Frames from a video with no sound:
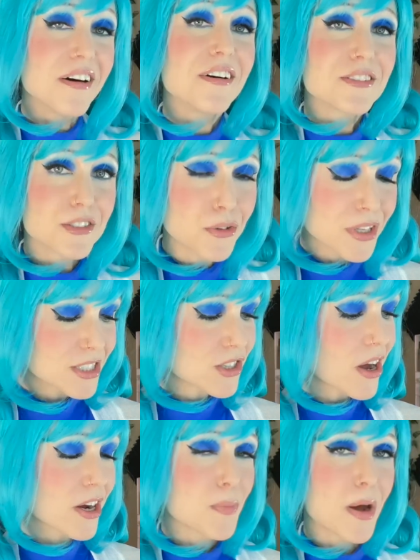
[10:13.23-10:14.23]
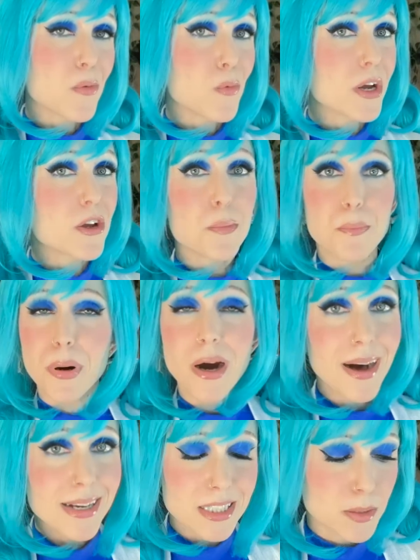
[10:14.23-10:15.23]
So let's talk about what could
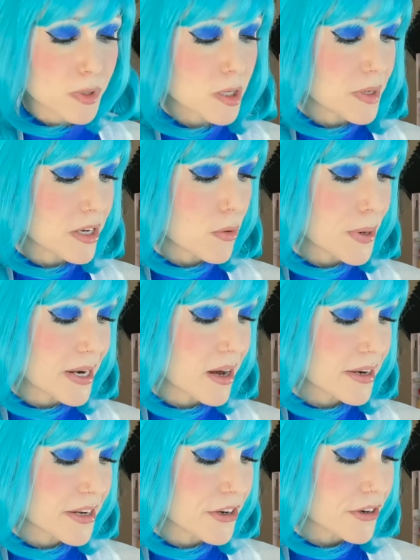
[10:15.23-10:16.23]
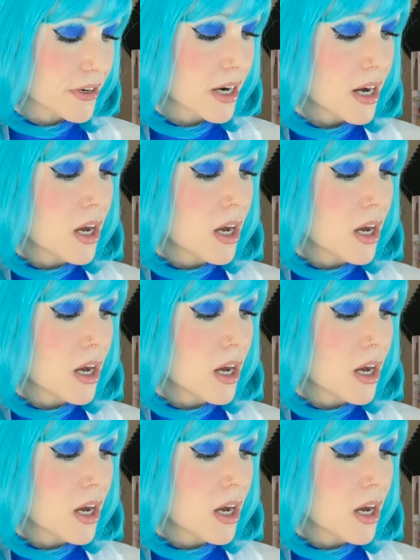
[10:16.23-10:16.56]
possibly be going on here.